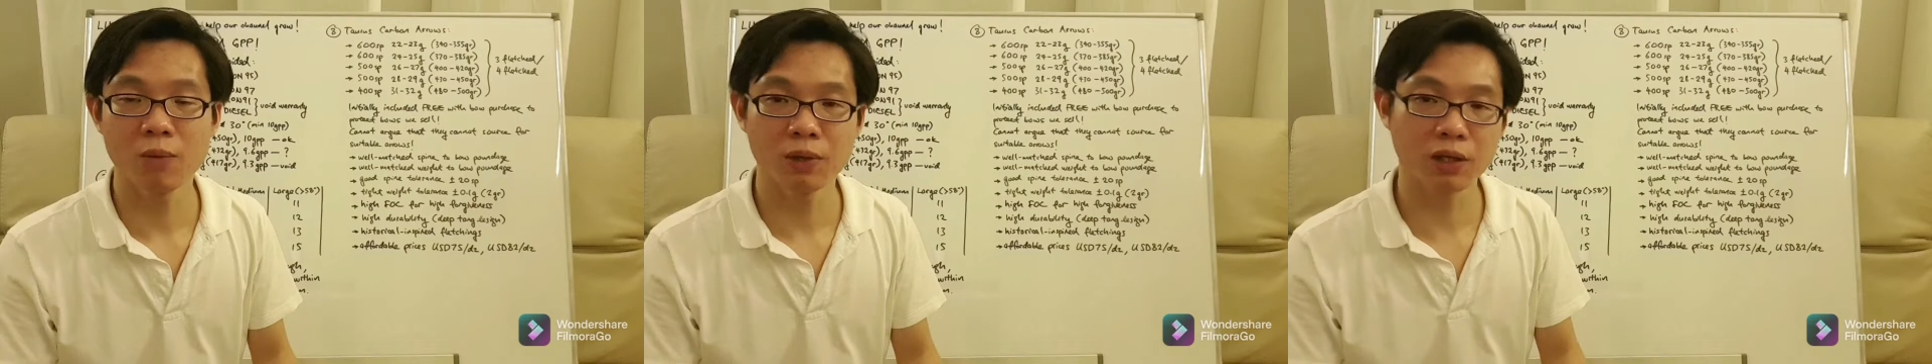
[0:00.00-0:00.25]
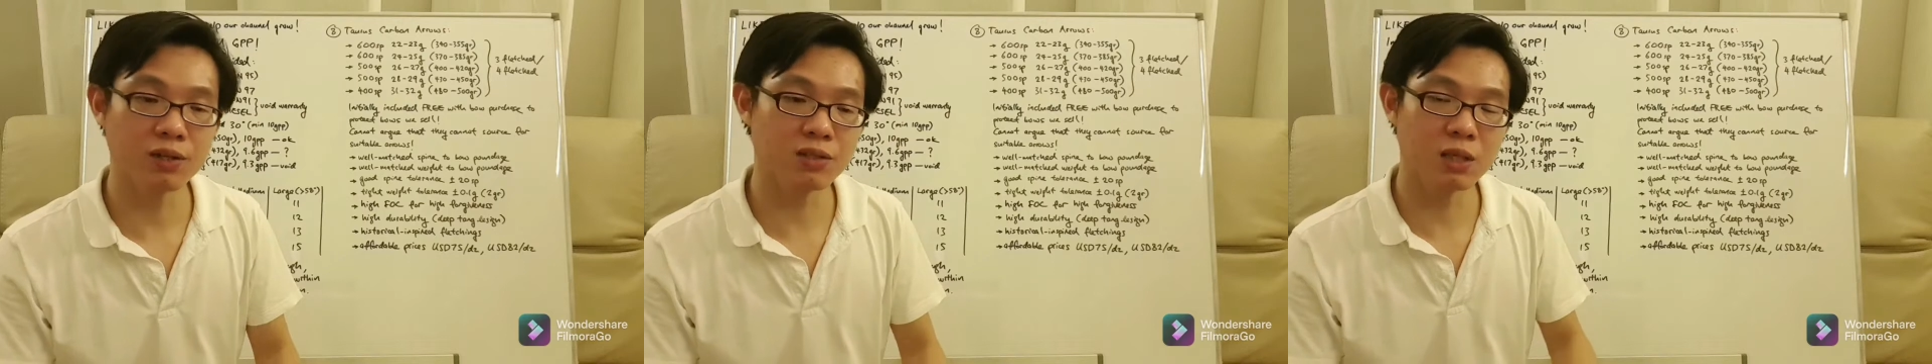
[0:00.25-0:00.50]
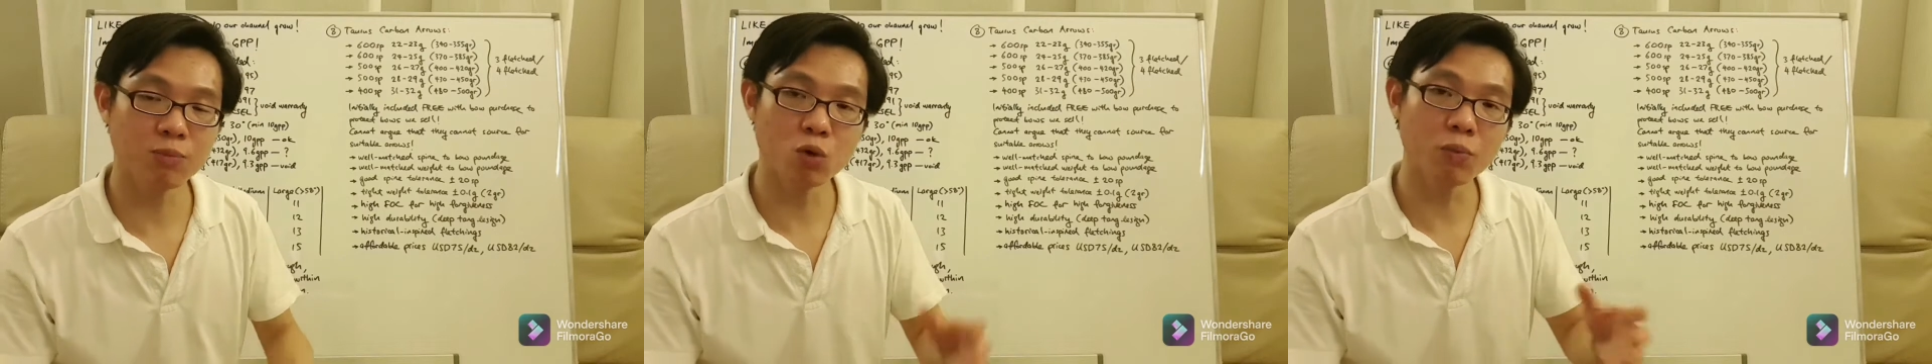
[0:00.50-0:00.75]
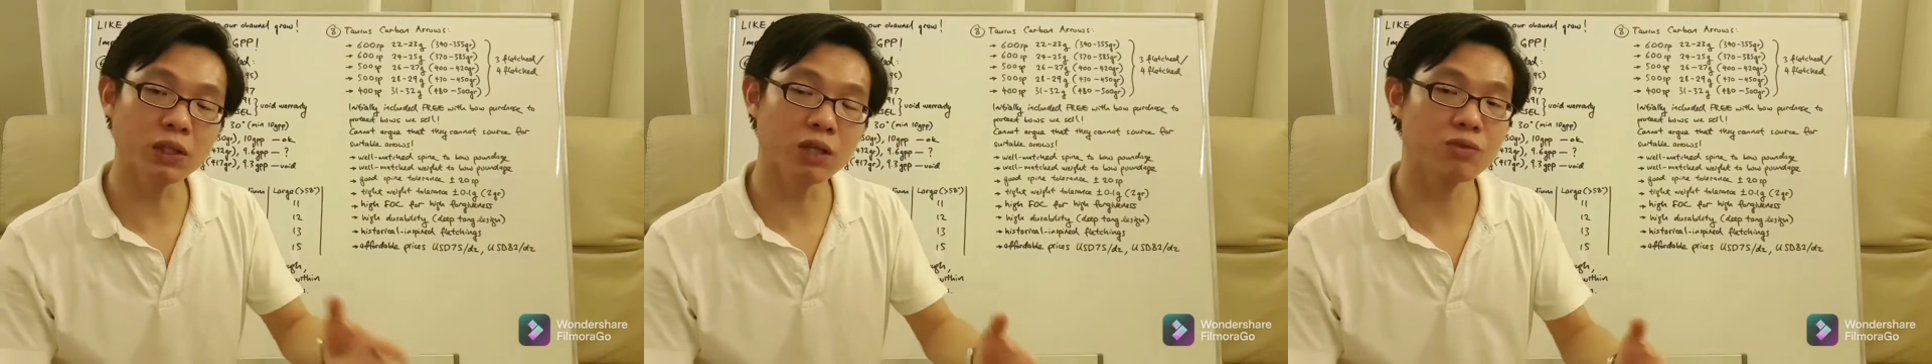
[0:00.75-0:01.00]
because the
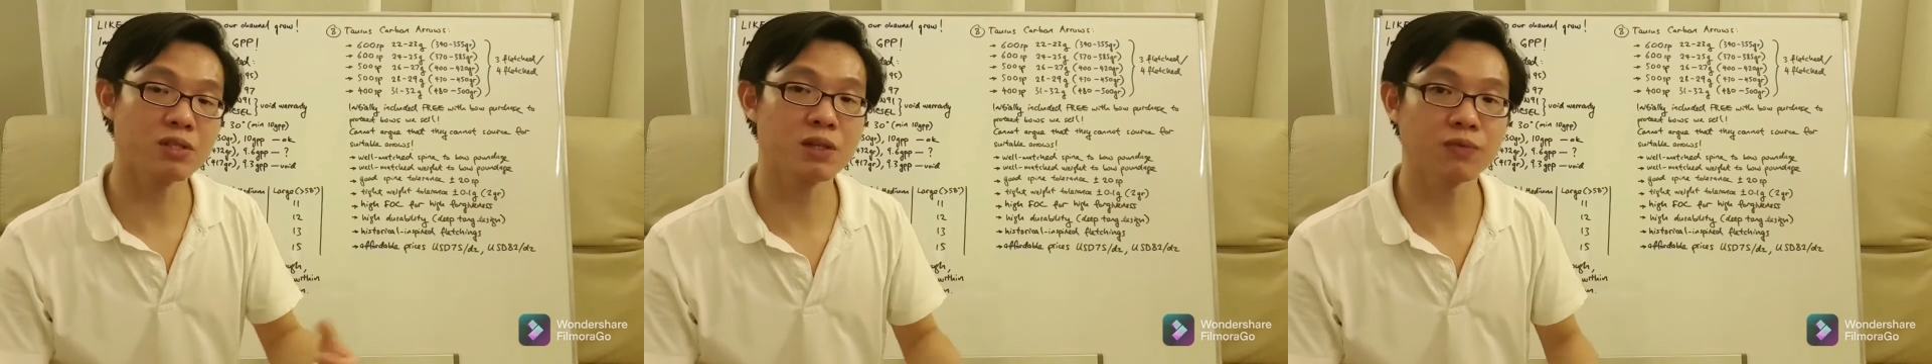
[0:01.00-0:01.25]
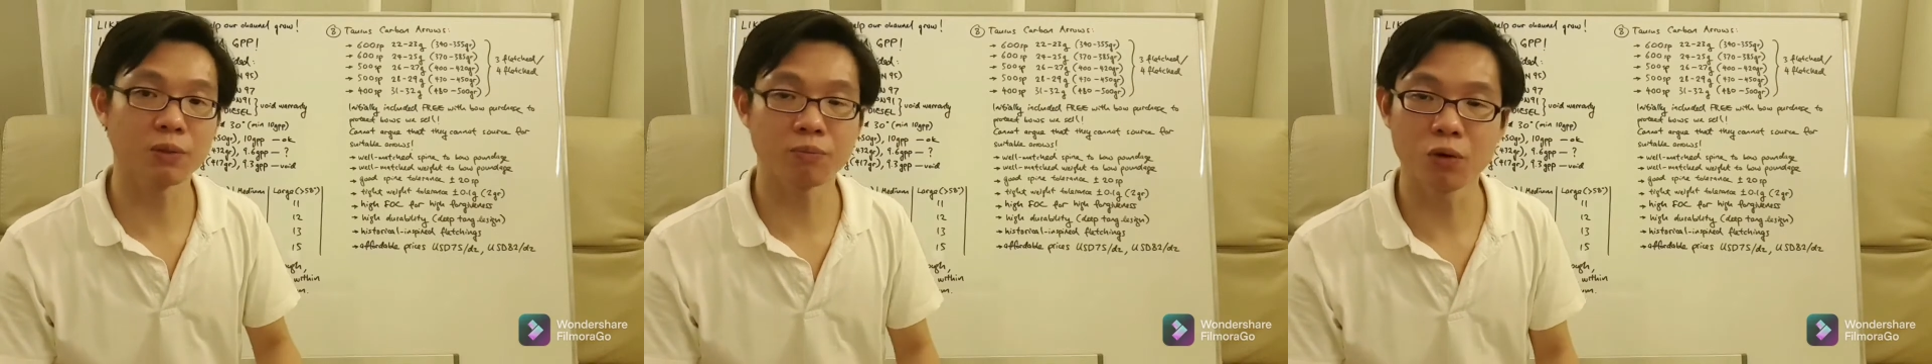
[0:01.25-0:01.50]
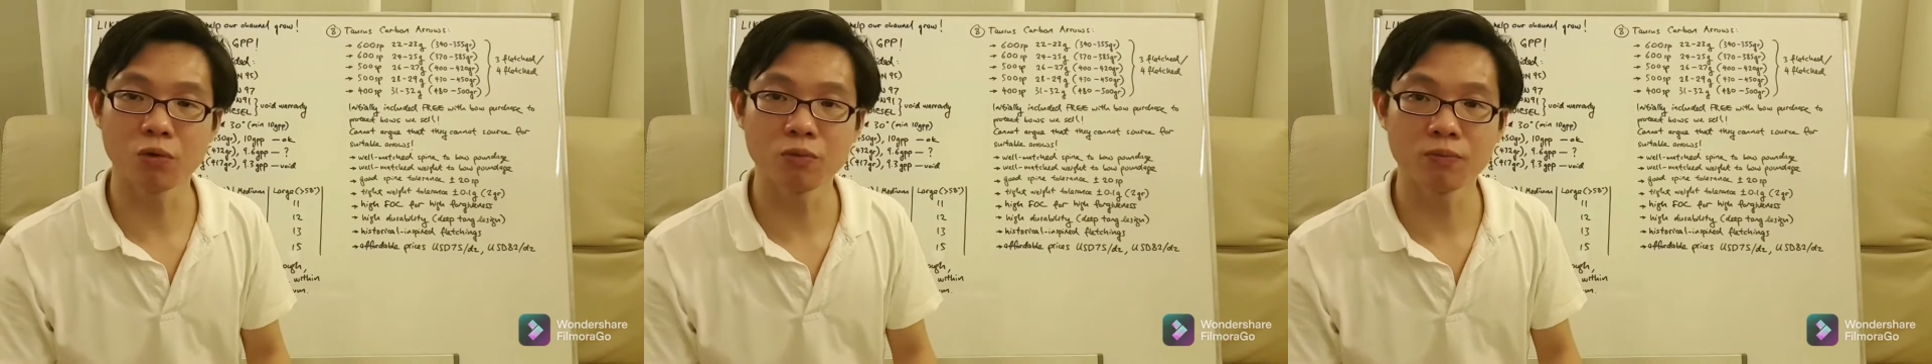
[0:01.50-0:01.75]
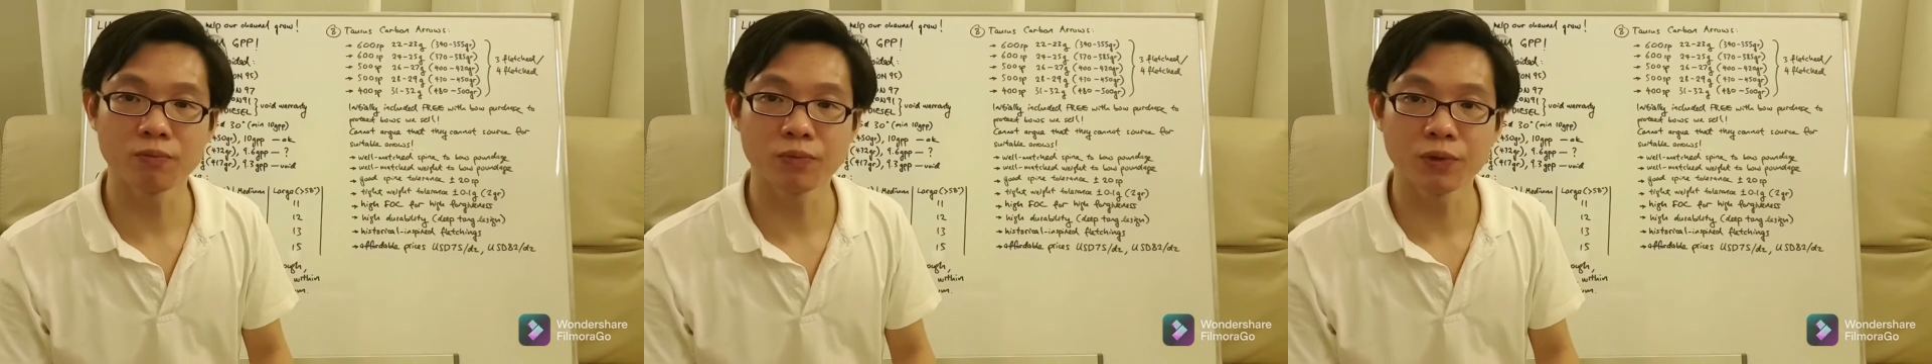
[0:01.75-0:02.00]
moment they receive the
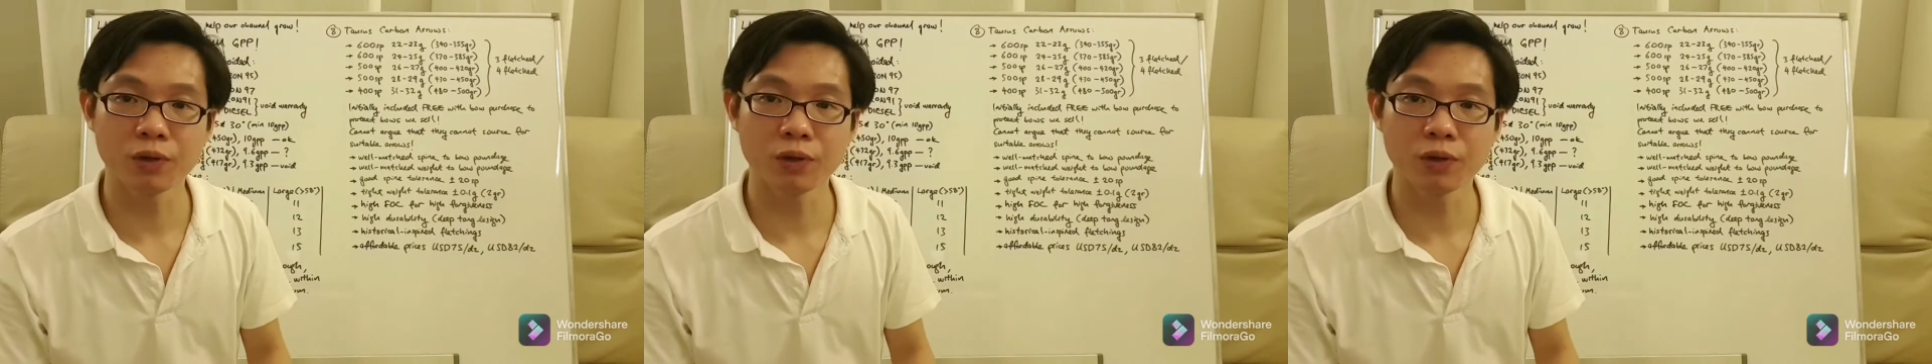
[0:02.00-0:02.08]
bowl,